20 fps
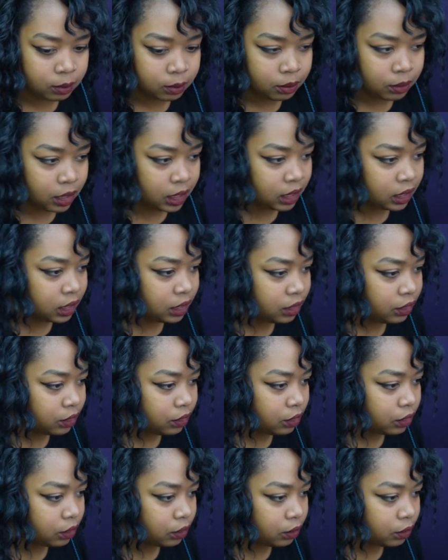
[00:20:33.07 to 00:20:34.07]
make it
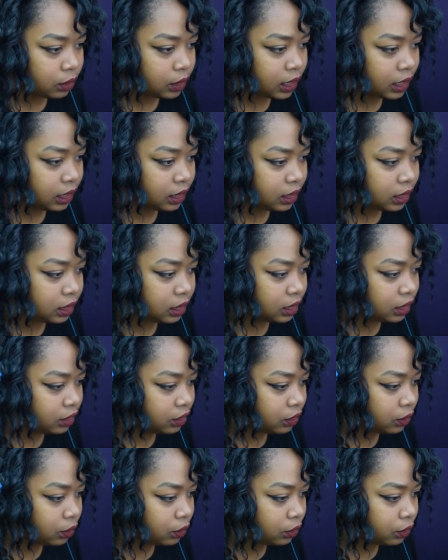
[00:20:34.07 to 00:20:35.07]
so that
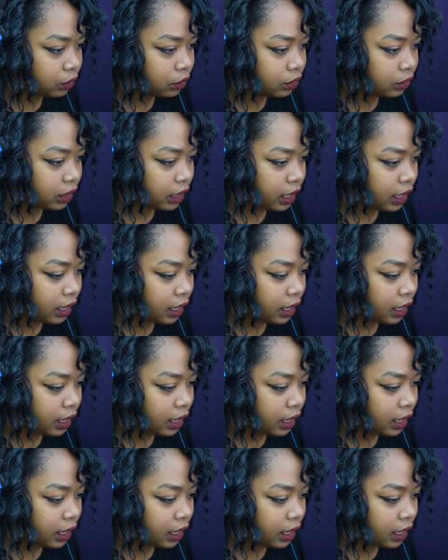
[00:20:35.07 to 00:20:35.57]
this holds